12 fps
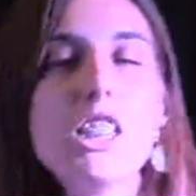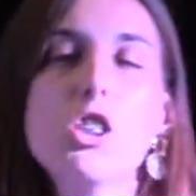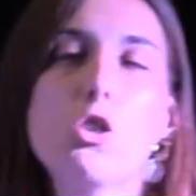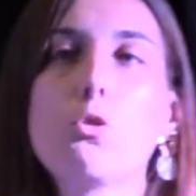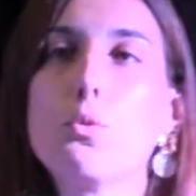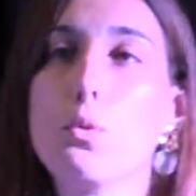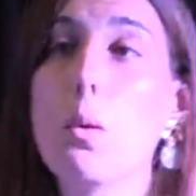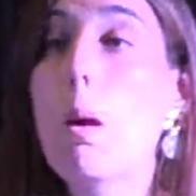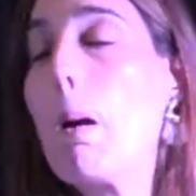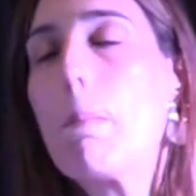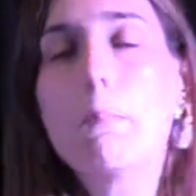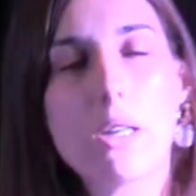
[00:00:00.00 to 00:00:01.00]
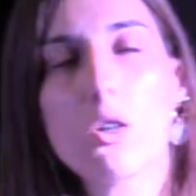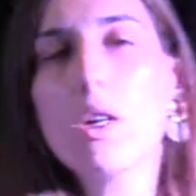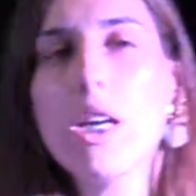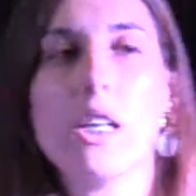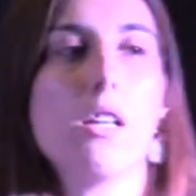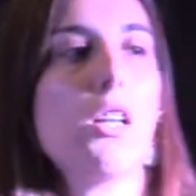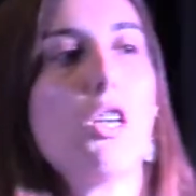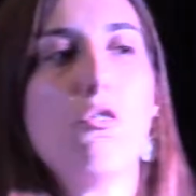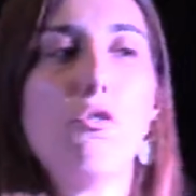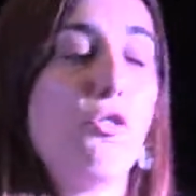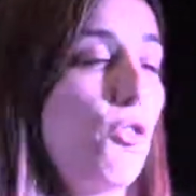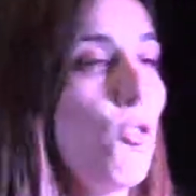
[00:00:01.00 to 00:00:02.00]
This is true. But okay,
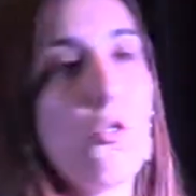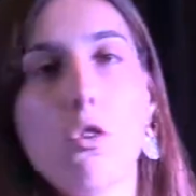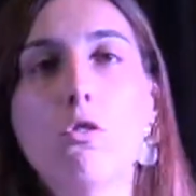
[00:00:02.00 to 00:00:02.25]
if you